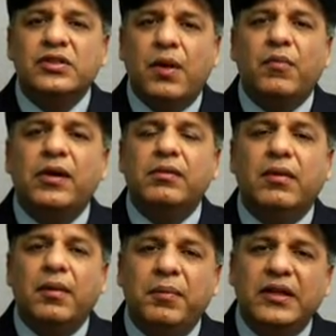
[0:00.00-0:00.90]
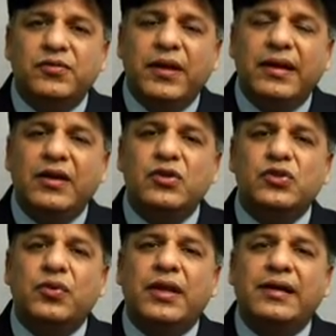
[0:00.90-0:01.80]
someone. Means we need to
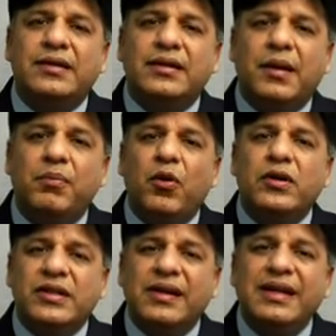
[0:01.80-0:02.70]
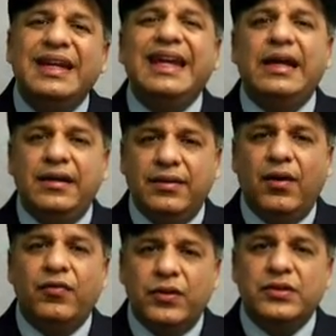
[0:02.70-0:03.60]
show that the employer is in need
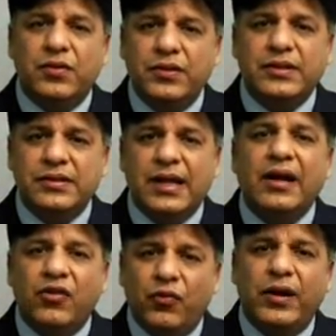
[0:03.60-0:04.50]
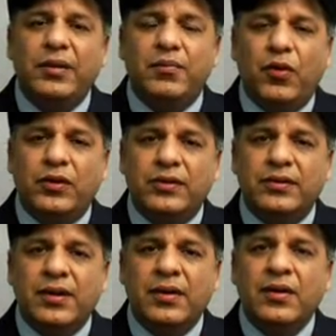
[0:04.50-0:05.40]
of your services. That is very
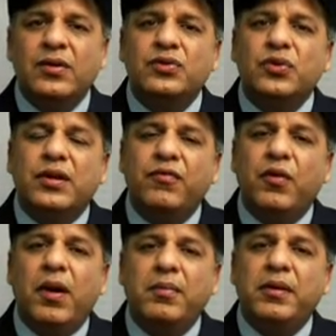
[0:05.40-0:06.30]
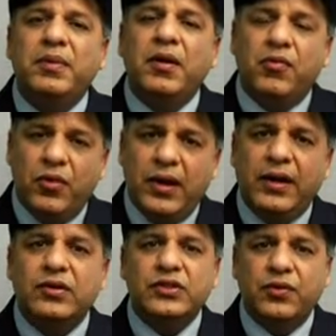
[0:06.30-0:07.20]
important. So therefore, be a
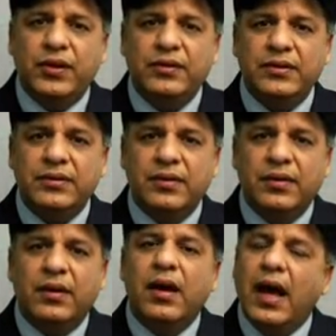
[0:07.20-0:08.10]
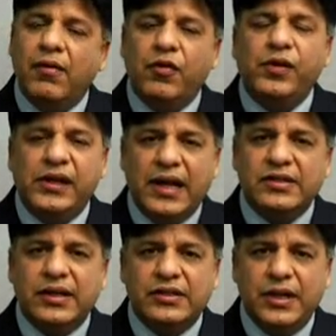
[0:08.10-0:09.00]
really good student, have a
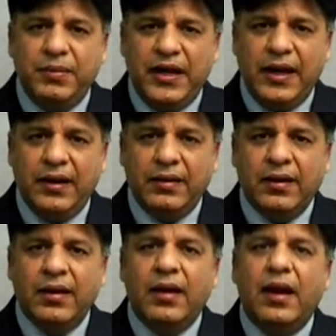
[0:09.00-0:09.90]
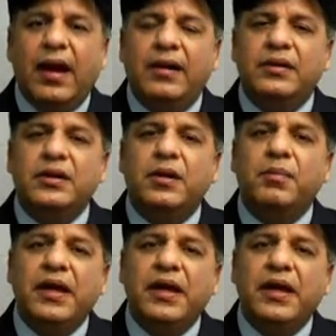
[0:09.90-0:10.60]
fantastic GPA, and